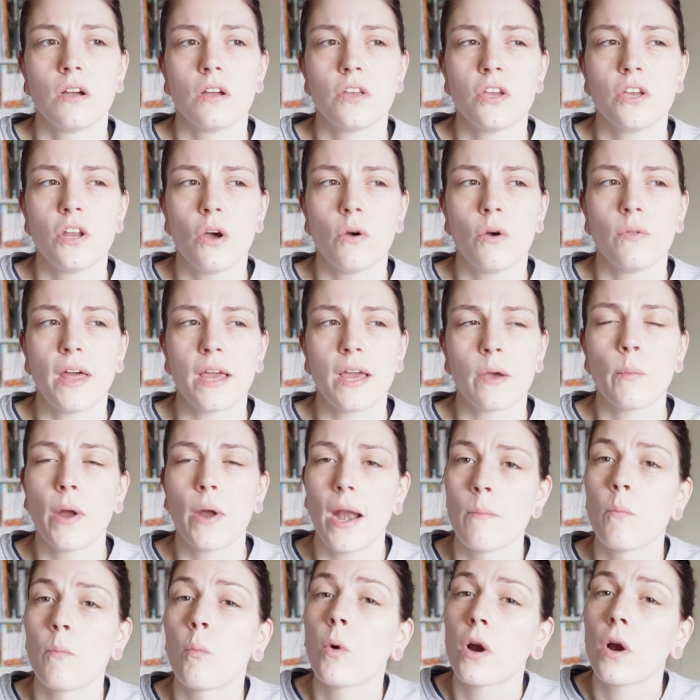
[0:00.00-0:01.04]
you know, like when
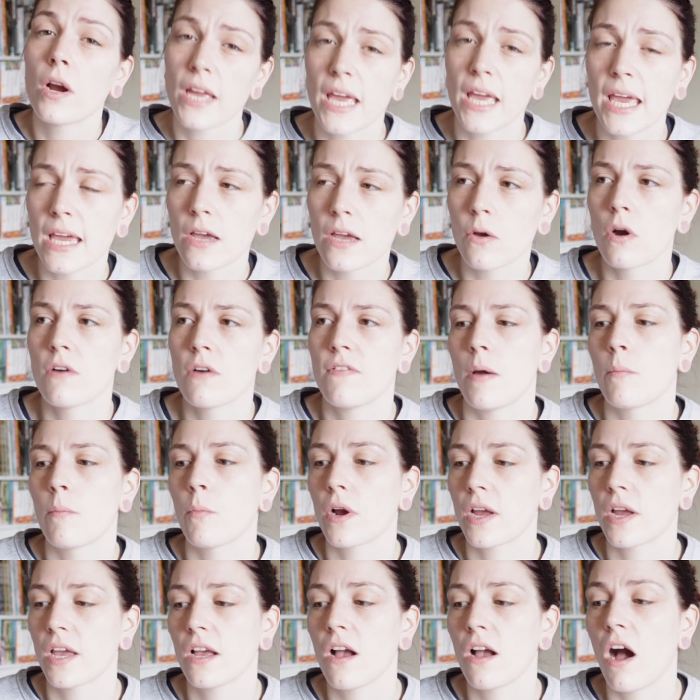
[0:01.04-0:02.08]
I'm working or if I'm
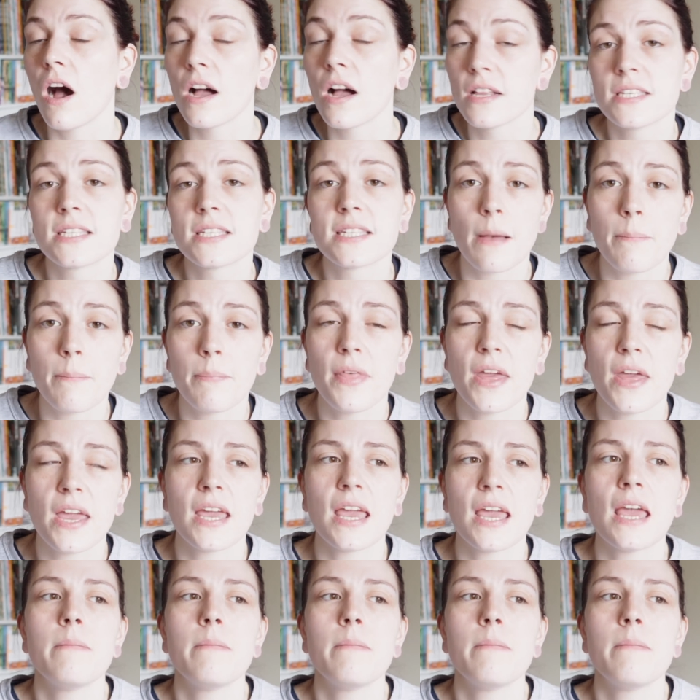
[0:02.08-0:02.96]
working on something,